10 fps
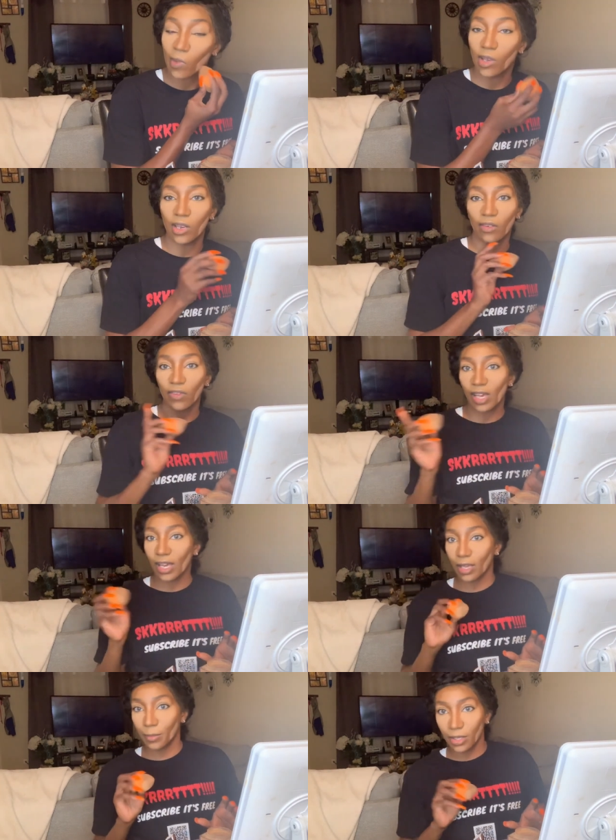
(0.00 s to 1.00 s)
And if y'all
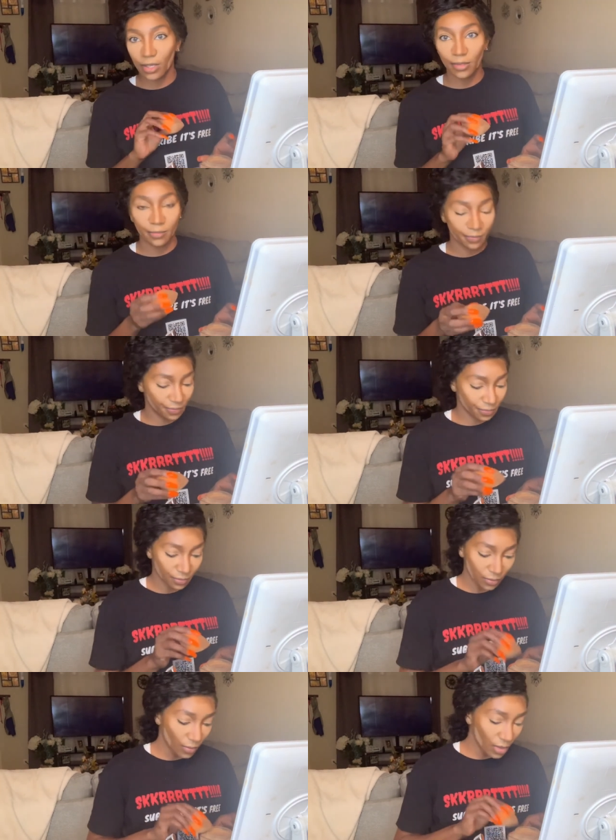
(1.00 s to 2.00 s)
like me,
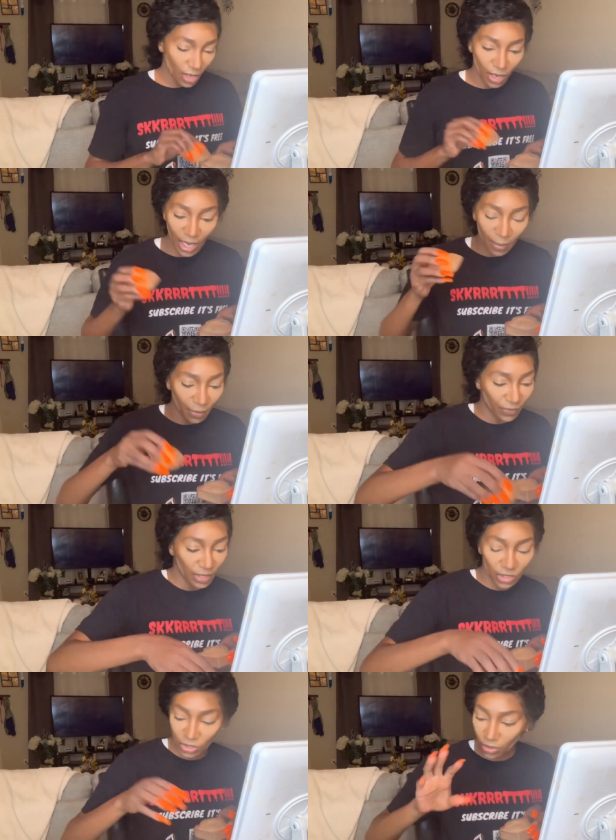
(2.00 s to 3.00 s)
not a
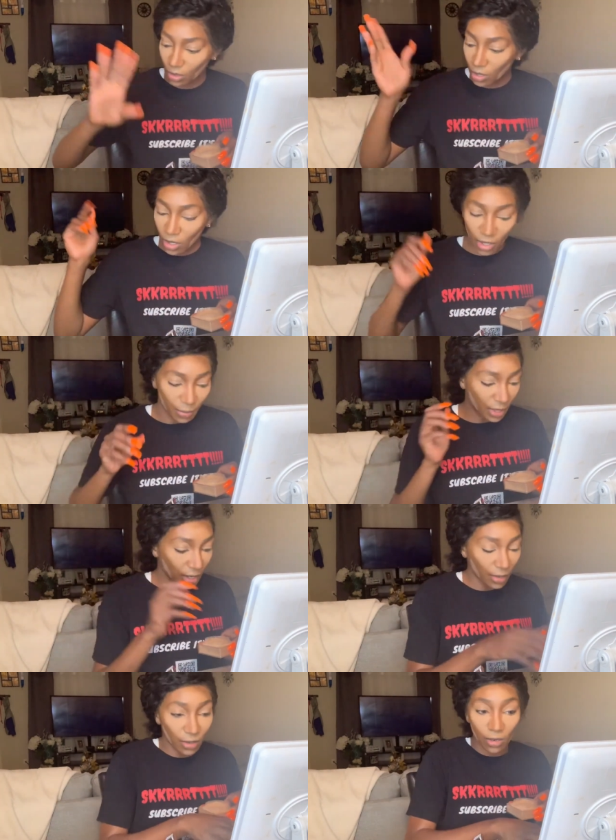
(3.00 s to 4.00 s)
professional, a
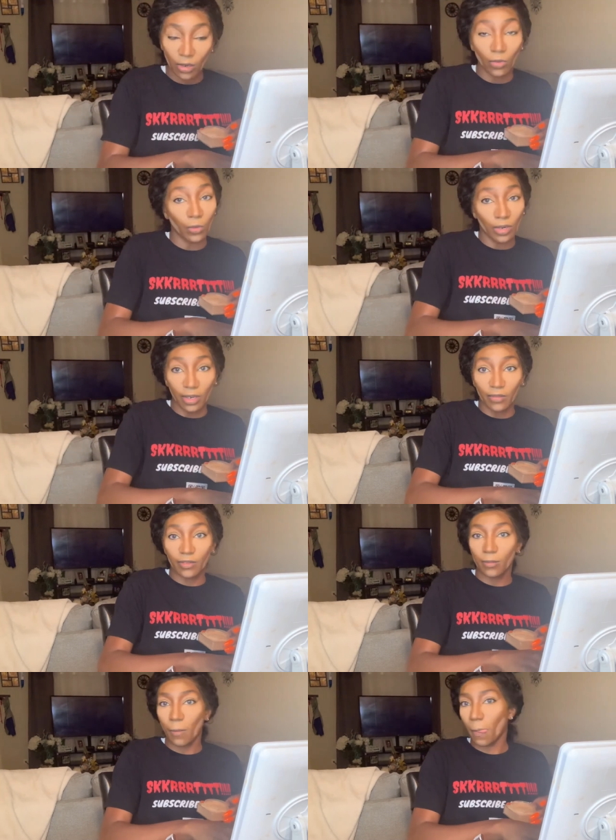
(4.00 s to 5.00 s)
beginner,
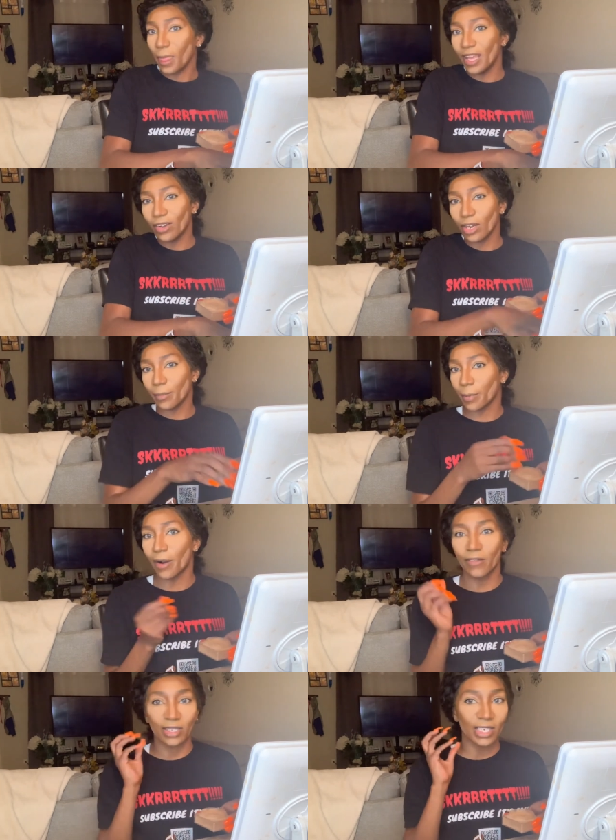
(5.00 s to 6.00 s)
whatever, it don't gotta be
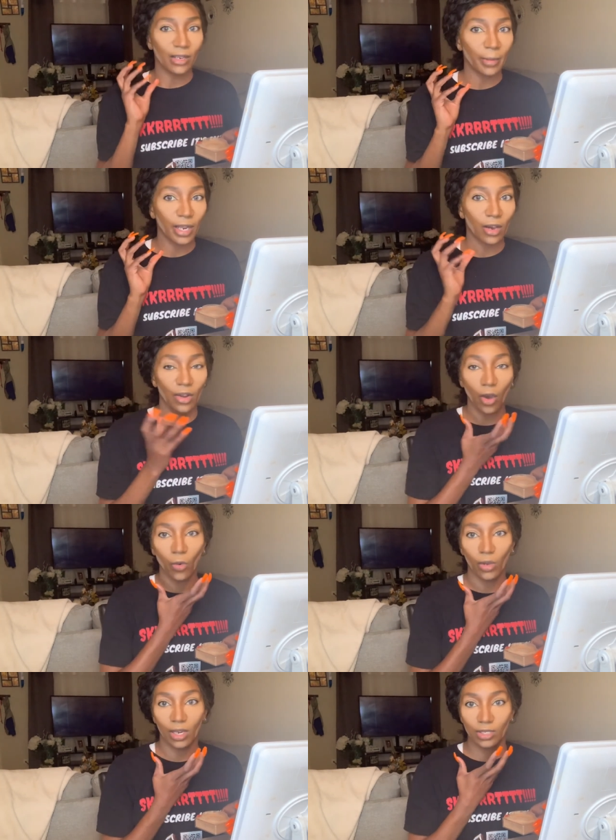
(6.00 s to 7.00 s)
perfect because ain't nobody gonna
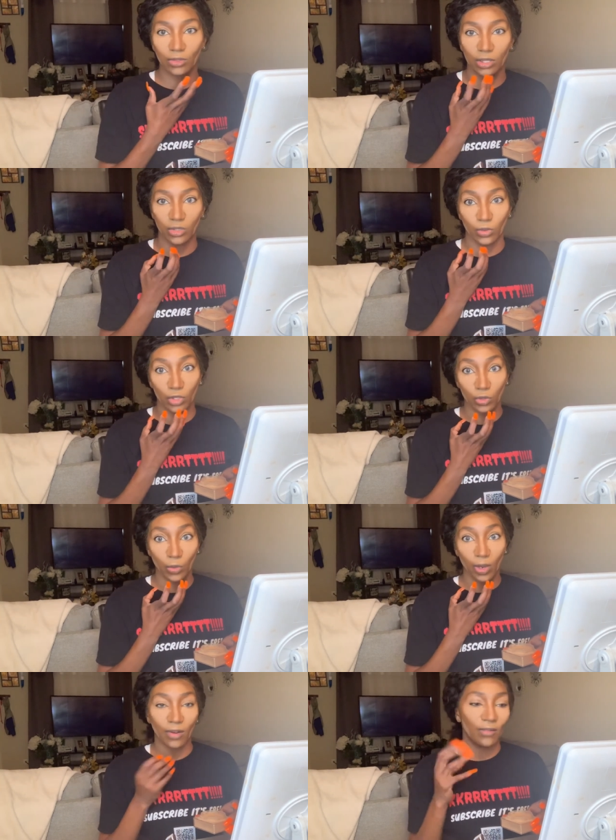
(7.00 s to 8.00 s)
know unless you just do a two
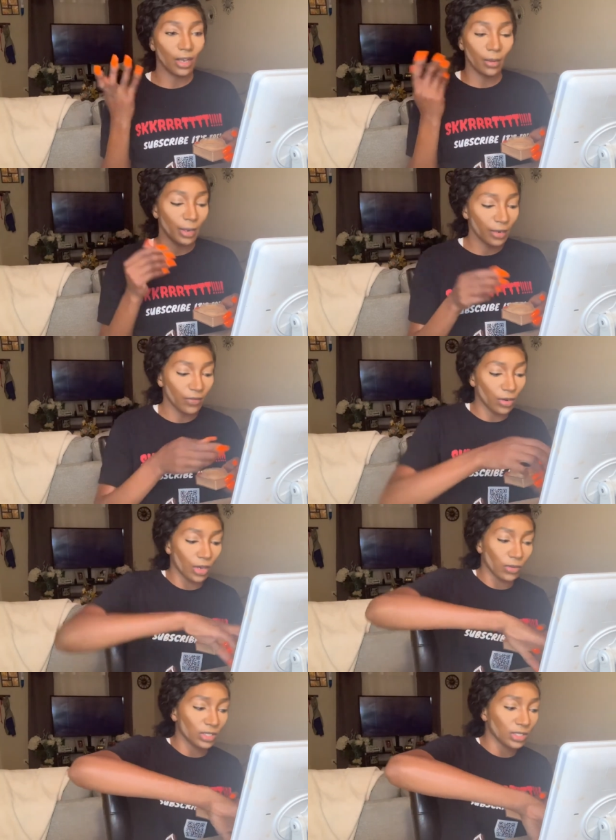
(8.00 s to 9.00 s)
two off. Ain't nobody even gonna
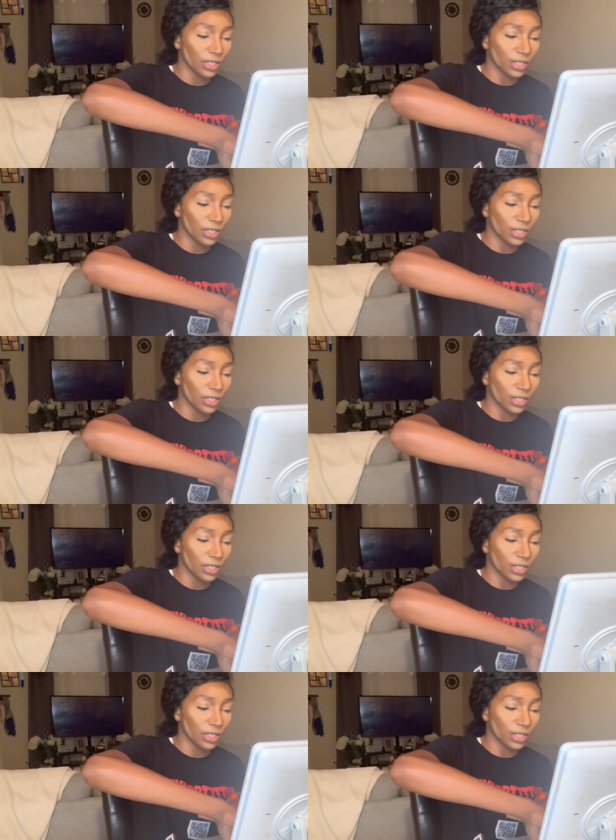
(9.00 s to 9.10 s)
notice it.